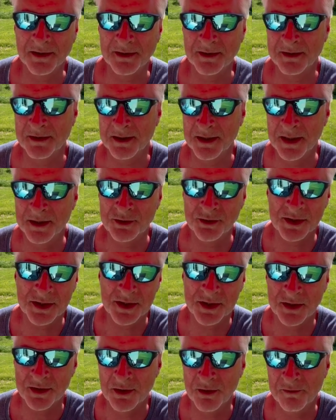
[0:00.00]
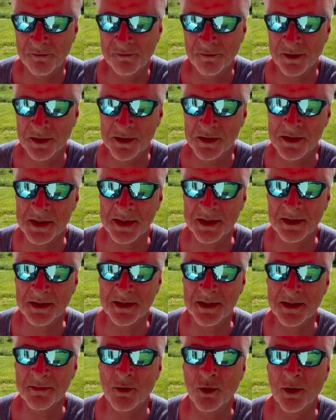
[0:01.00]
entrance to No Frills and
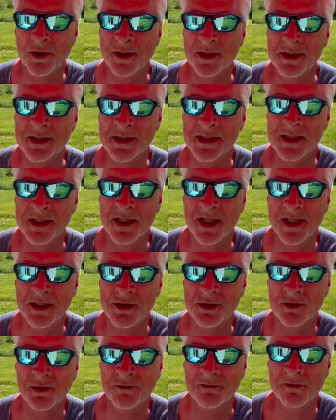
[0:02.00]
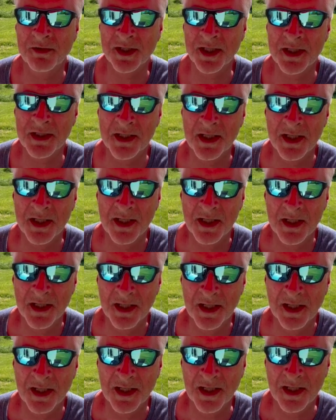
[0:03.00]
Tim Hortons and that sort of thing.
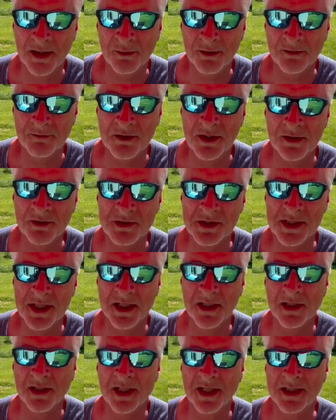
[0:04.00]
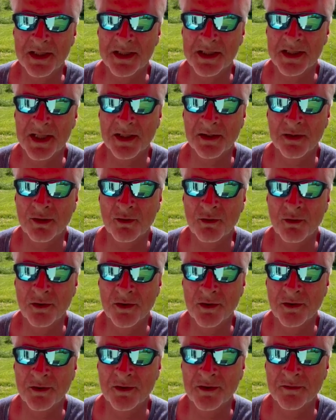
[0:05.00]
We have another set of lights at the
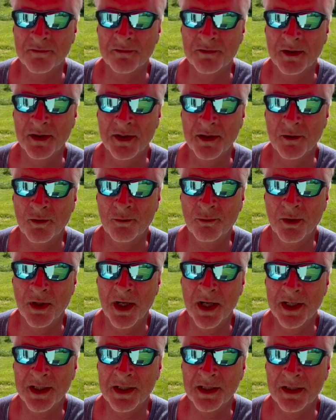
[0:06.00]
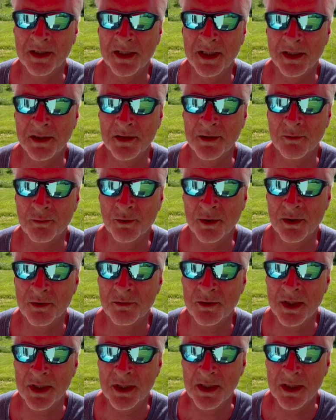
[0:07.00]
corner of O'Brien and Gillen Road.